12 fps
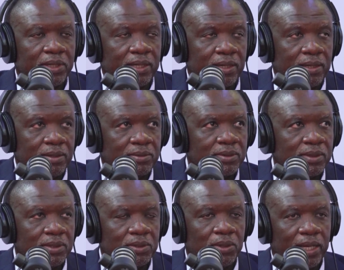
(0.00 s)
the ground,
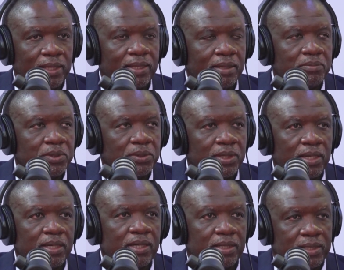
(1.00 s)
to get them to
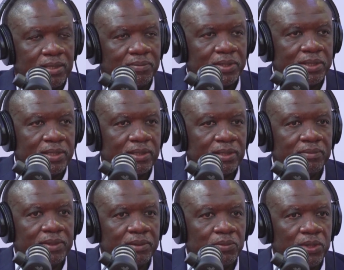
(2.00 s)
their customers.
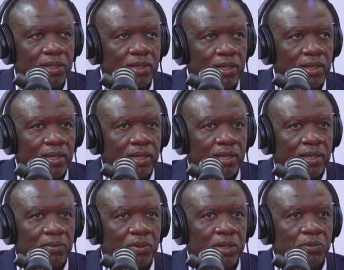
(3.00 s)

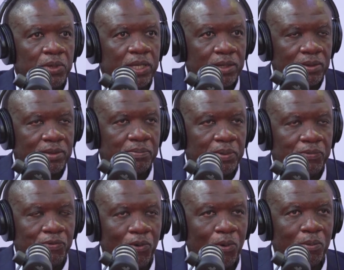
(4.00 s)
When we don't
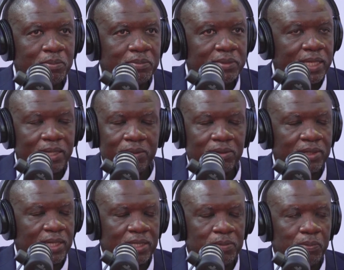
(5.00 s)
perform, they
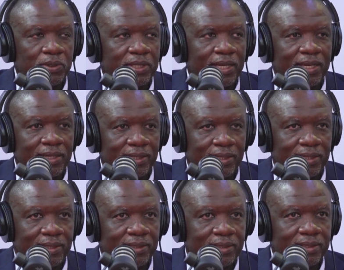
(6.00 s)
don't export
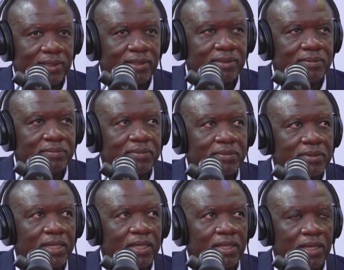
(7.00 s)
anything. And
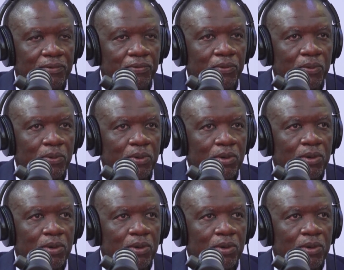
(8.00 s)
therefore,